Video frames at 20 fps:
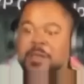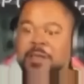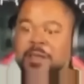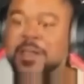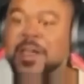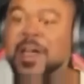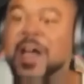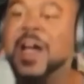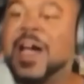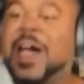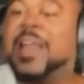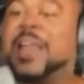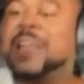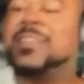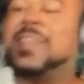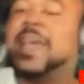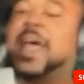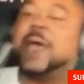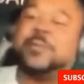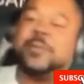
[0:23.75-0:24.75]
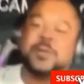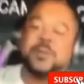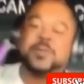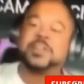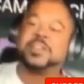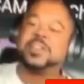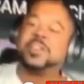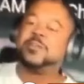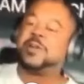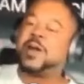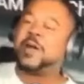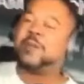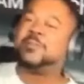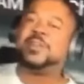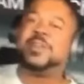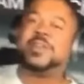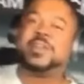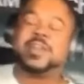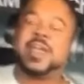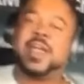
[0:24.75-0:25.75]
Y'all gotta tap in with
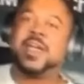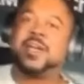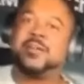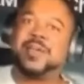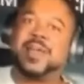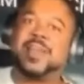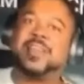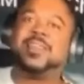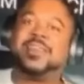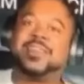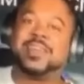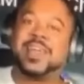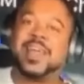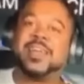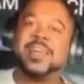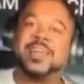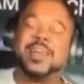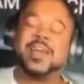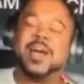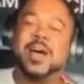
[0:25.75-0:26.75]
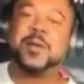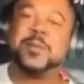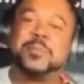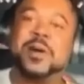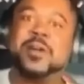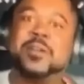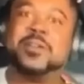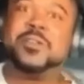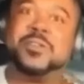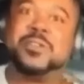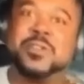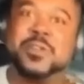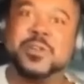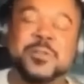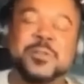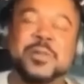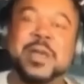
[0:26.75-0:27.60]
TYPK, man. Look that up on YouTube,